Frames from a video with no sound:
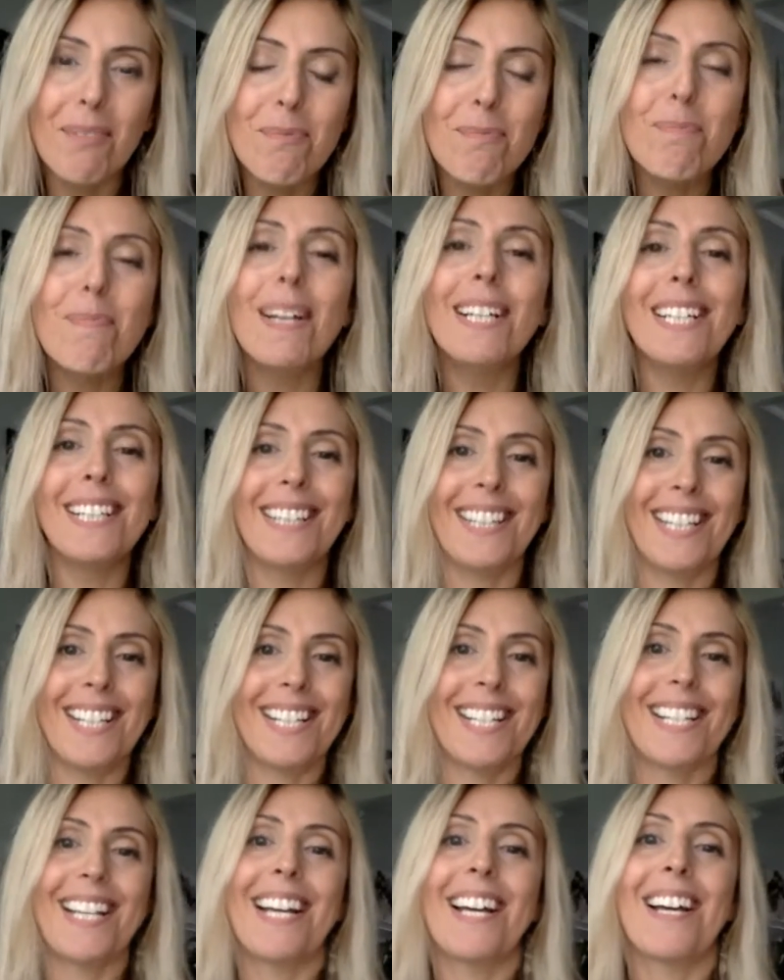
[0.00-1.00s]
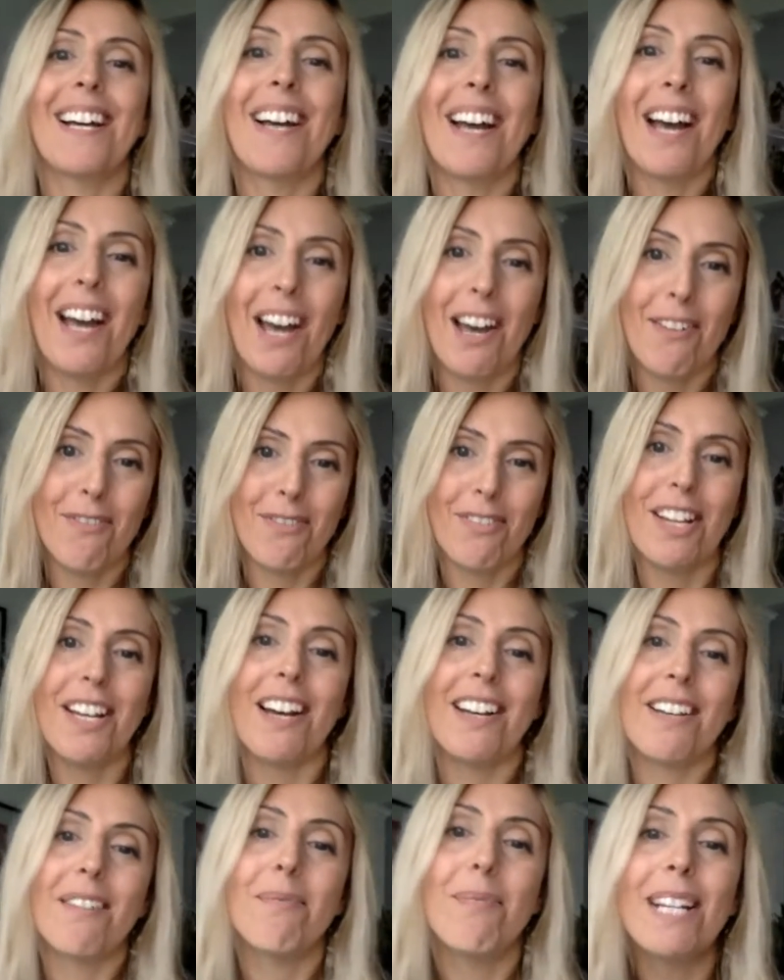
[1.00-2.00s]
many things
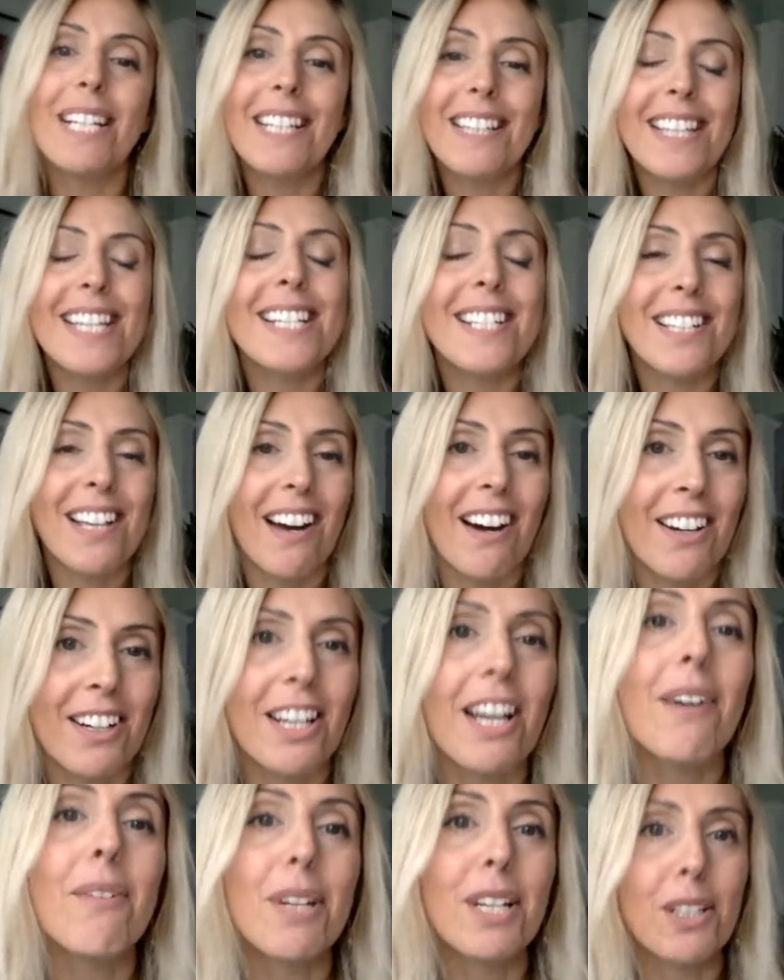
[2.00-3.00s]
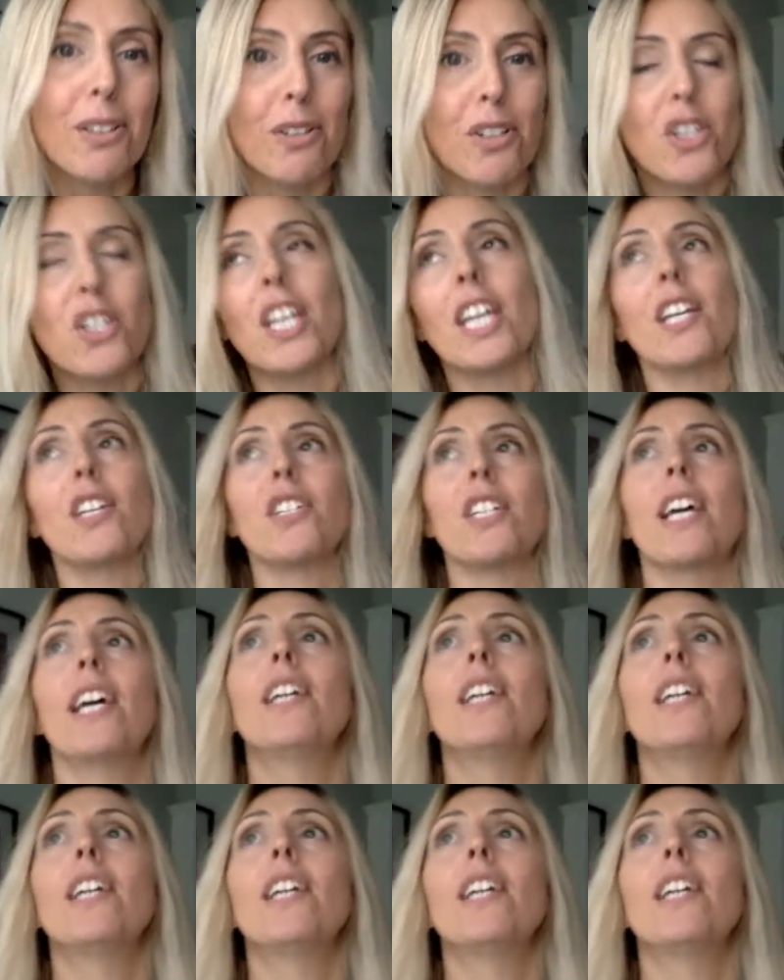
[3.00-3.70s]
many things are going to change,